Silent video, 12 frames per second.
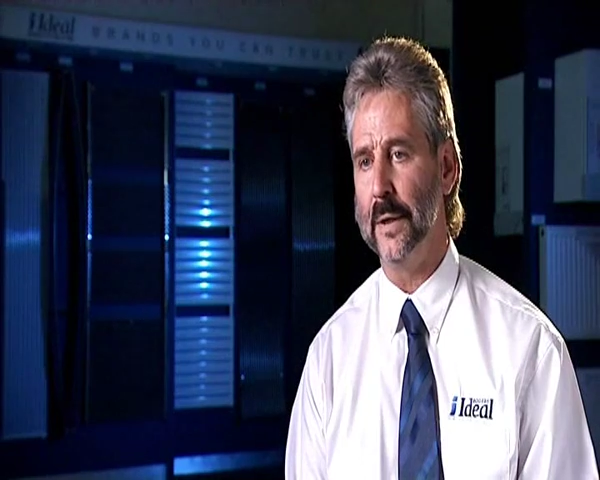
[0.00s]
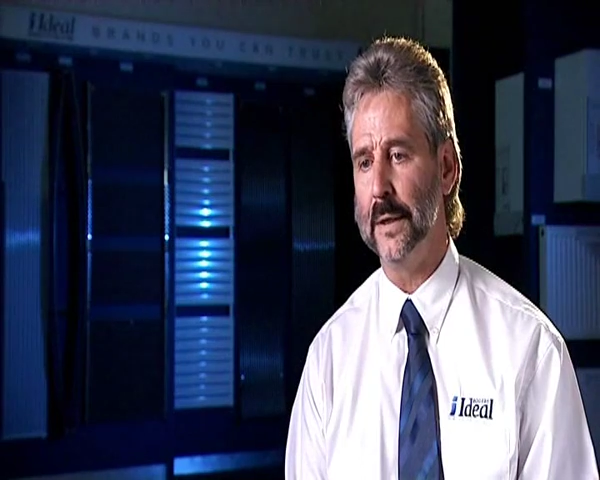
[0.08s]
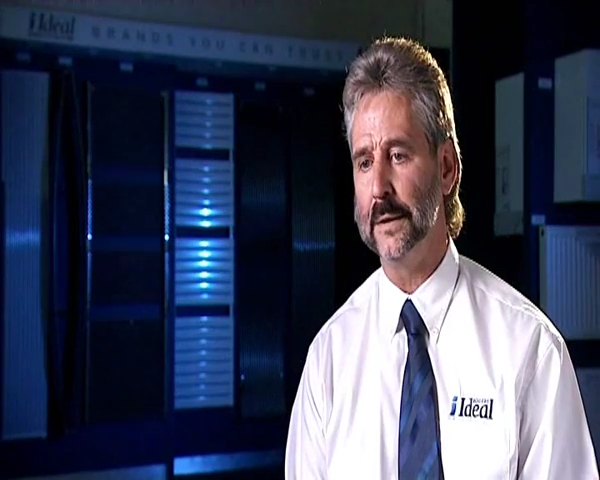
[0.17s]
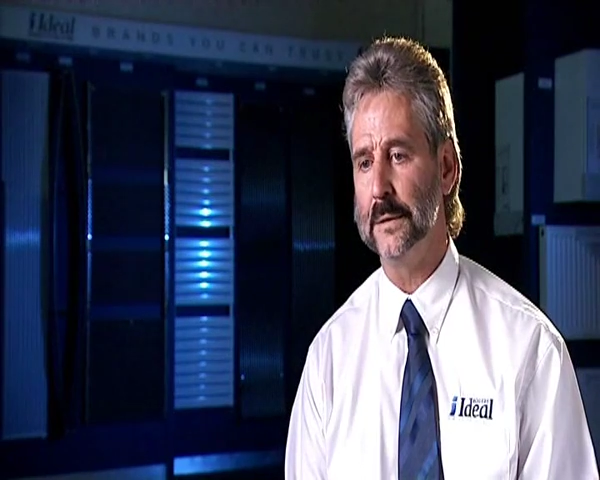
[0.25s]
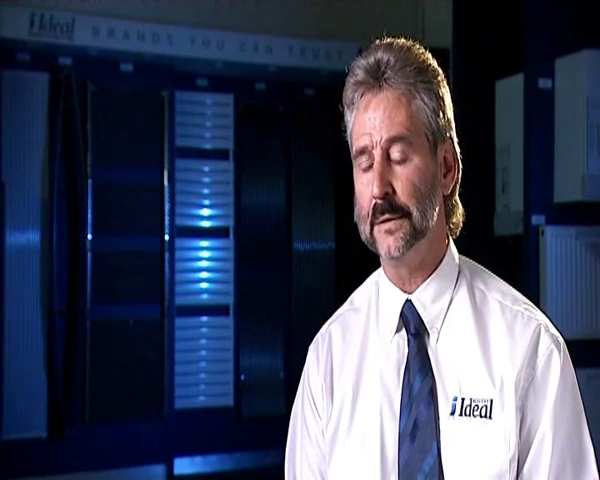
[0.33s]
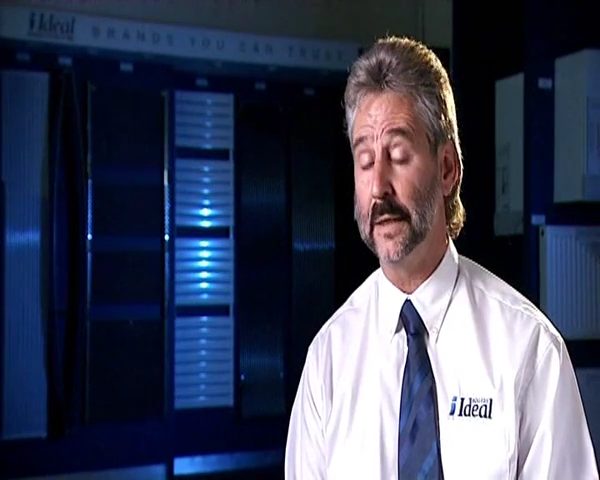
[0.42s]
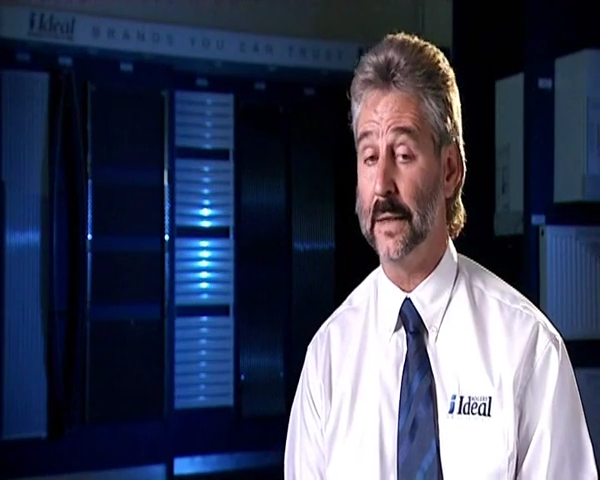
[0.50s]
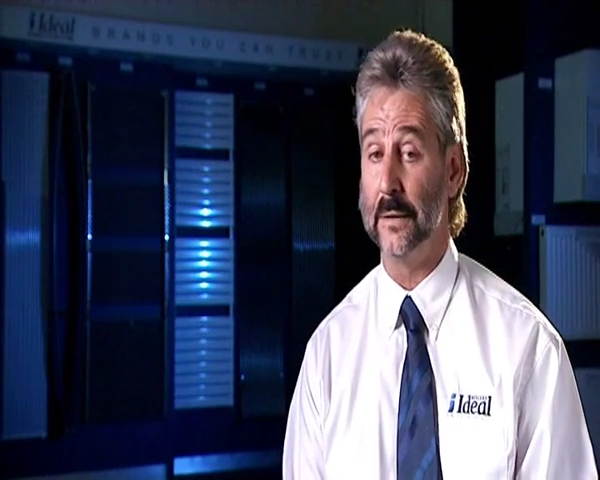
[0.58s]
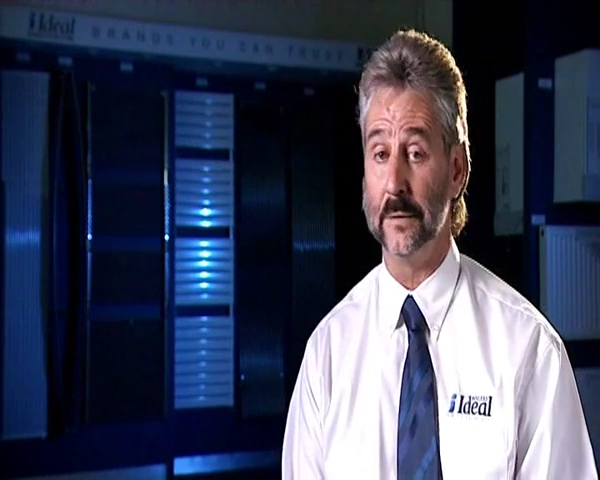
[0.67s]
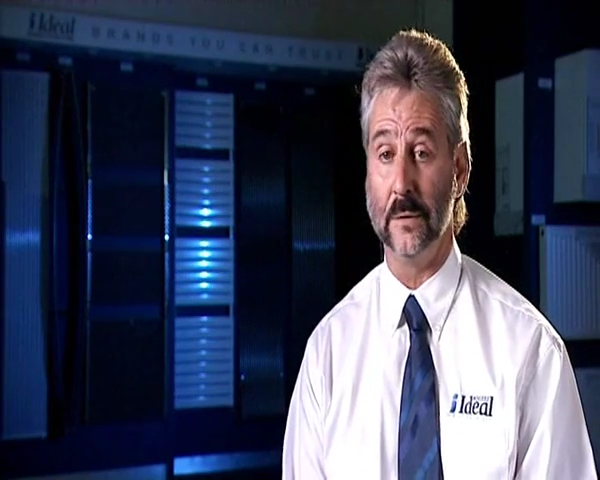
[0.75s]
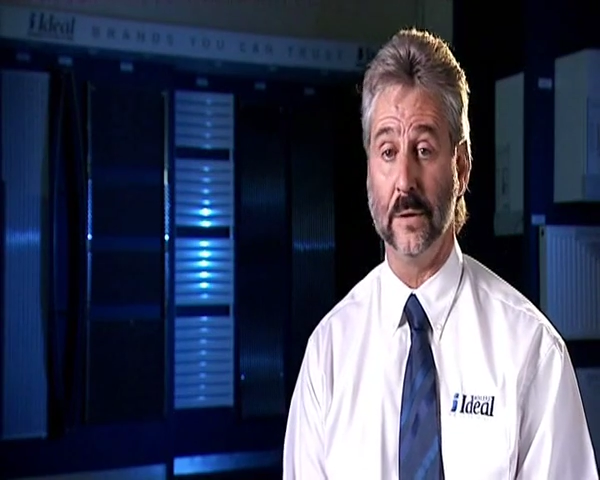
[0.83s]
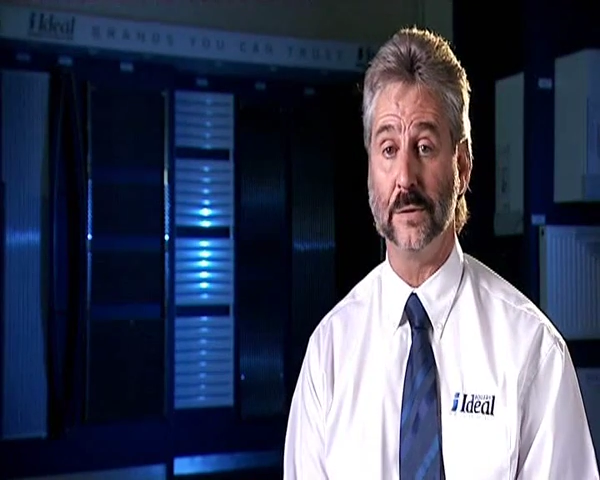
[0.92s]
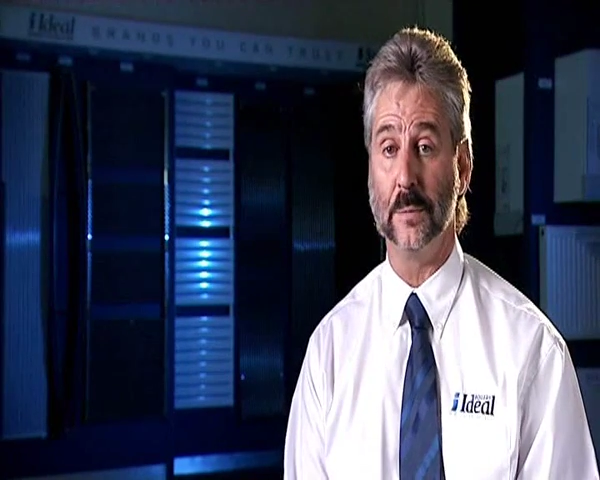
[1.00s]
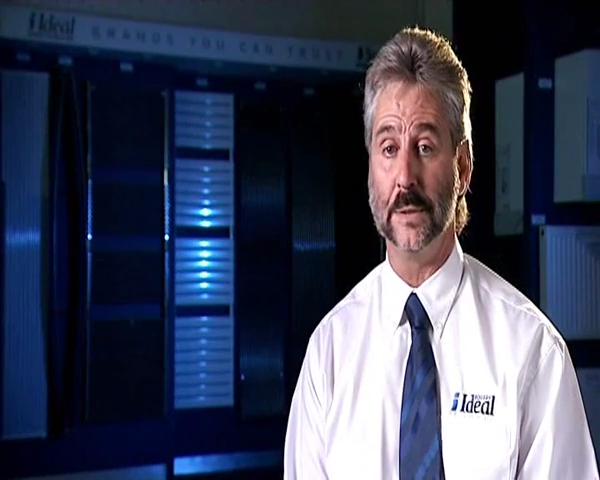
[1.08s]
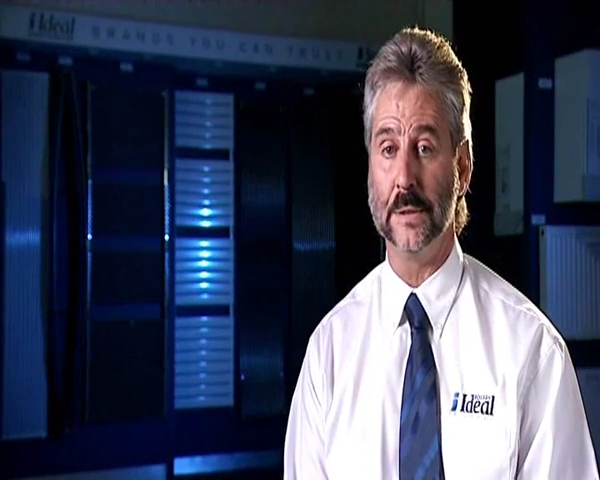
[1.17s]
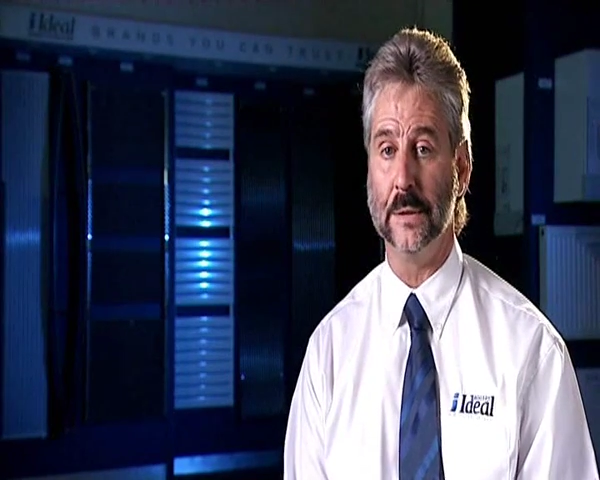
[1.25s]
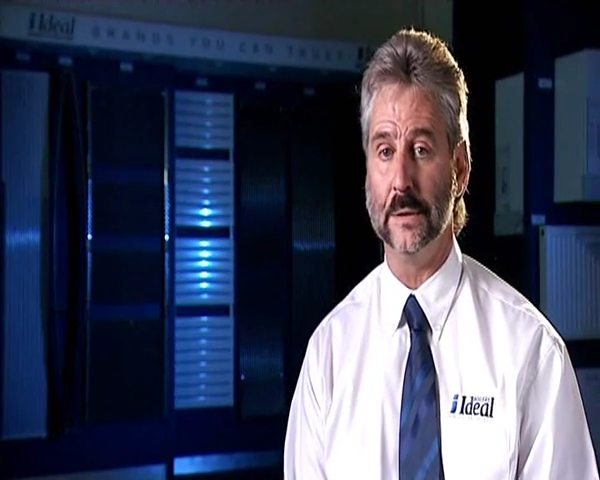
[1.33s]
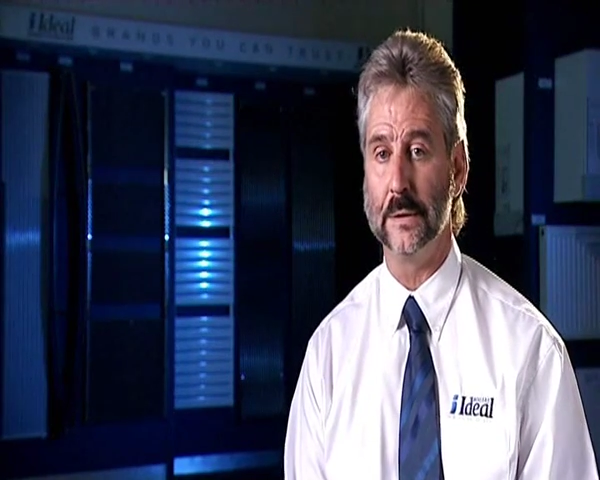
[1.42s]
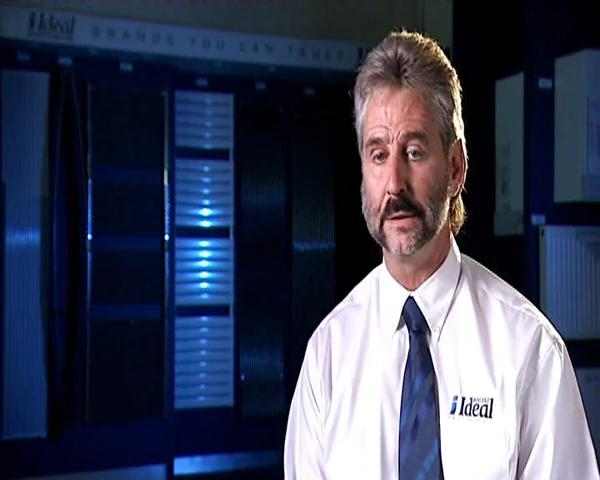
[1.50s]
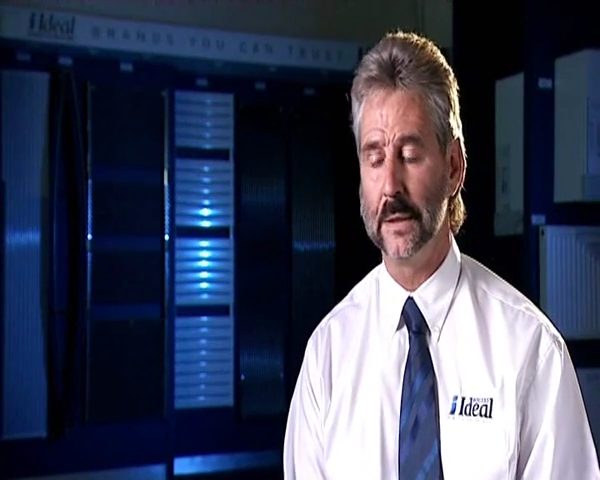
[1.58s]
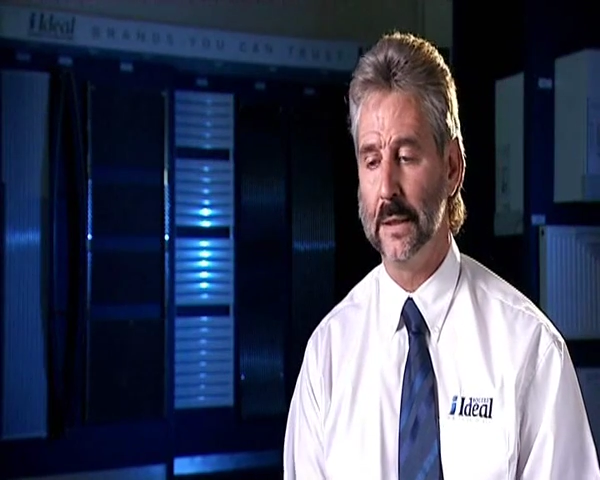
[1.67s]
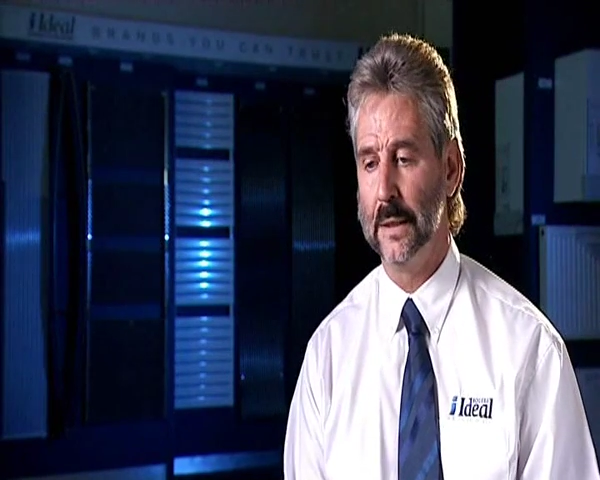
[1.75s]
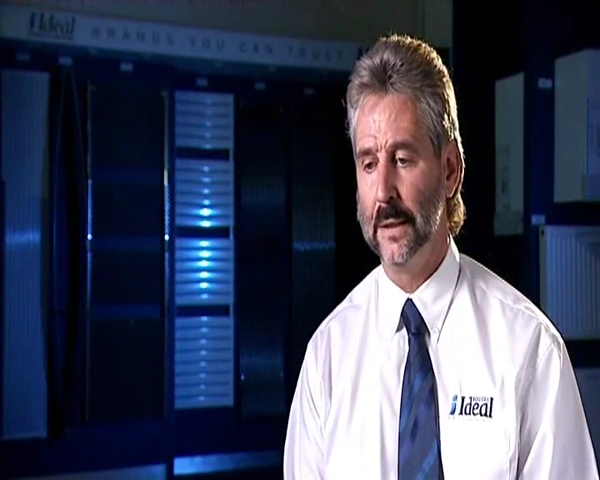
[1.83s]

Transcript: right, and loss of business.